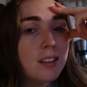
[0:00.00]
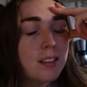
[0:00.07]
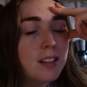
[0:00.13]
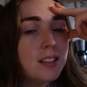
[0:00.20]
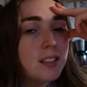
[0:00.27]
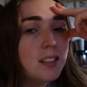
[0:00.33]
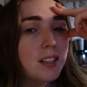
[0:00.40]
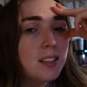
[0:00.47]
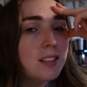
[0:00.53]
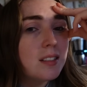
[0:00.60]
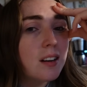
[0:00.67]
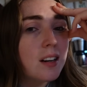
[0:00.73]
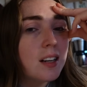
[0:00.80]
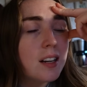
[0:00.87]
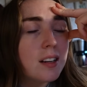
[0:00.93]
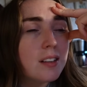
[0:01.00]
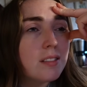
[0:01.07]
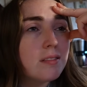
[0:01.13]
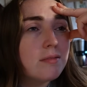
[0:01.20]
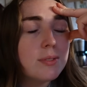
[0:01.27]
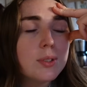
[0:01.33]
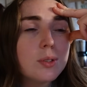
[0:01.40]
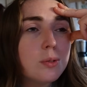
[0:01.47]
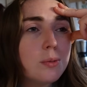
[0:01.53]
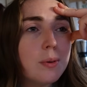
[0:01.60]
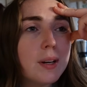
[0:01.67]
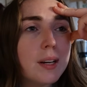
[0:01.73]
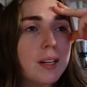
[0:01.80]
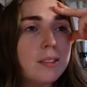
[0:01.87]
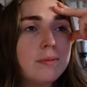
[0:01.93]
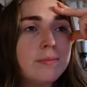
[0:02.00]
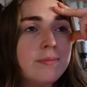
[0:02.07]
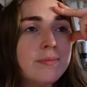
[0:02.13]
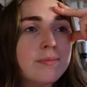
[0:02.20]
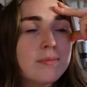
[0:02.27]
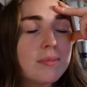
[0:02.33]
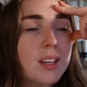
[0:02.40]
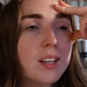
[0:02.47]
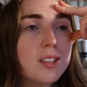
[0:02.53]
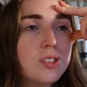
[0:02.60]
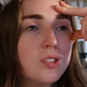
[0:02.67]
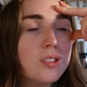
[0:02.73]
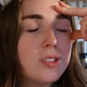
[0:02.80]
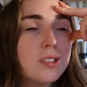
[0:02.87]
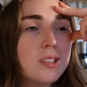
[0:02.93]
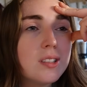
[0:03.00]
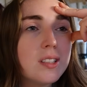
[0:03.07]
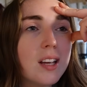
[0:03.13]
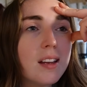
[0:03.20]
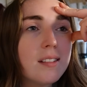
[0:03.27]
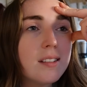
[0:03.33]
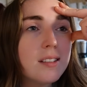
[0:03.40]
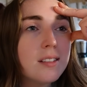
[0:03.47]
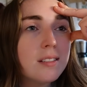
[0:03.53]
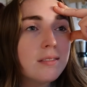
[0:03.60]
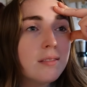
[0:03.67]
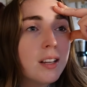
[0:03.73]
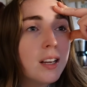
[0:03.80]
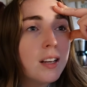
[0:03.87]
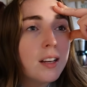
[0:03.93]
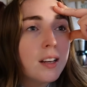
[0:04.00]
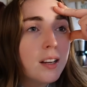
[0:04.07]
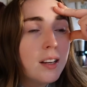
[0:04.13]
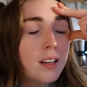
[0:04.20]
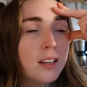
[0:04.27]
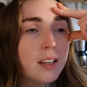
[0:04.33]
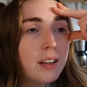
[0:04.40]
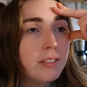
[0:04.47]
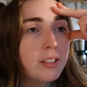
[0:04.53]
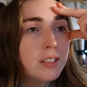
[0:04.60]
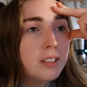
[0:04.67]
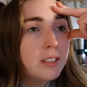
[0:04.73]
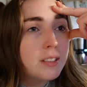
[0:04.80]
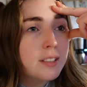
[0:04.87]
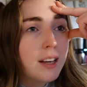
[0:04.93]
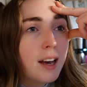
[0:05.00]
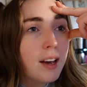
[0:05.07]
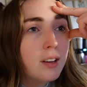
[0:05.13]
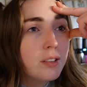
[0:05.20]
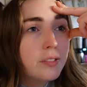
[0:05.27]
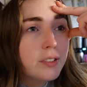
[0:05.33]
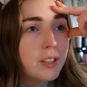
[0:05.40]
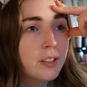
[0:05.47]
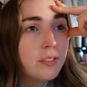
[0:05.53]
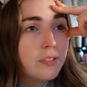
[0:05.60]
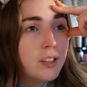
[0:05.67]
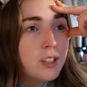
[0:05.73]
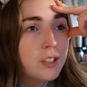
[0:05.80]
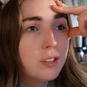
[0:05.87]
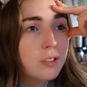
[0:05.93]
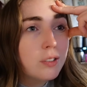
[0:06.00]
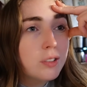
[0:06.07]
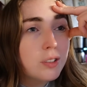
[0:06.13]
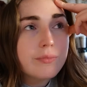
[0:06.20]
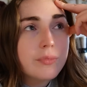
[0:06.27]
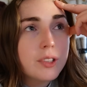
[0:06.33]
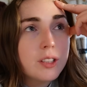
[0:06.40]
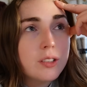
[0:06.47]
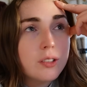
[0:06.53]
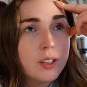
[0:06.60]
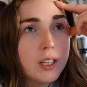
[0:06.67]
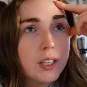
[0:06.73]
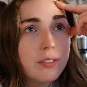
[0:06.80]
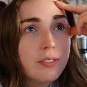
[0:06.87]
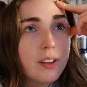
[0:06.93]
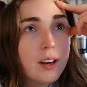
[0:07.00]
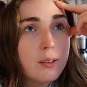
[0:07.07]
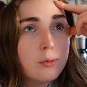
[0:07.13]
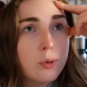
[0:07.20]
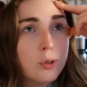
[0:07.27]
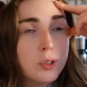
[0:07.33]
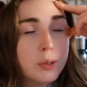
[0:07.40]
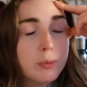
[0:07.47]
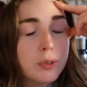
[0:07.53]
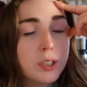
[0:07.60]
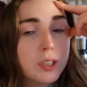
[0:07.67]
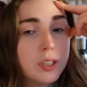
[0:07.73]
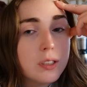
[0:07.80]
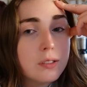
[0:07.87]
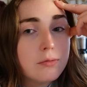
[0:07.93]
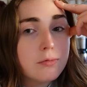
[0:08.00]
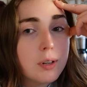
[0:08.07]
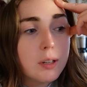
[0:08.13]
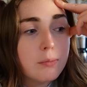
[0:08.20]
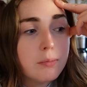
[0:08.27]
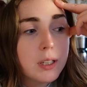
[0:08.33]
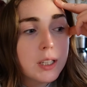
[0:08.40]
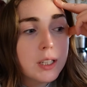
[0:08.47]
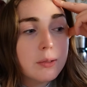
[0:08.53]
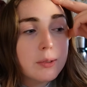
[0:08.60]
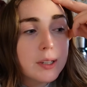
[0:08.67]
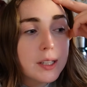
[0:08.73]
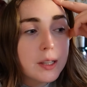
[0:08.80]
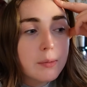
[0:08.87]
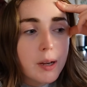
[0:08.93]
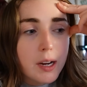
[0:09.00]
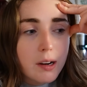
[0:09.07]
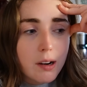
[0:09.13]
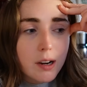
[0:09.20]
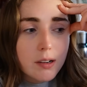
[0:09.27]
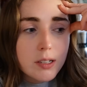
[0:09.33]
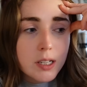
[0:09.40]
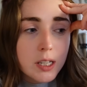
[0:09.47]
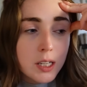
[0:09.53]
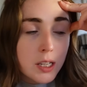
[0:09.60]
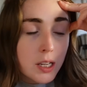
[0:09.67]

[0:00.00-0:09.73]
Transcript: This day started out so well and it's just descended ever since that out-of-date fish sauce. Sorry if that washing machine is rumbling away in the background.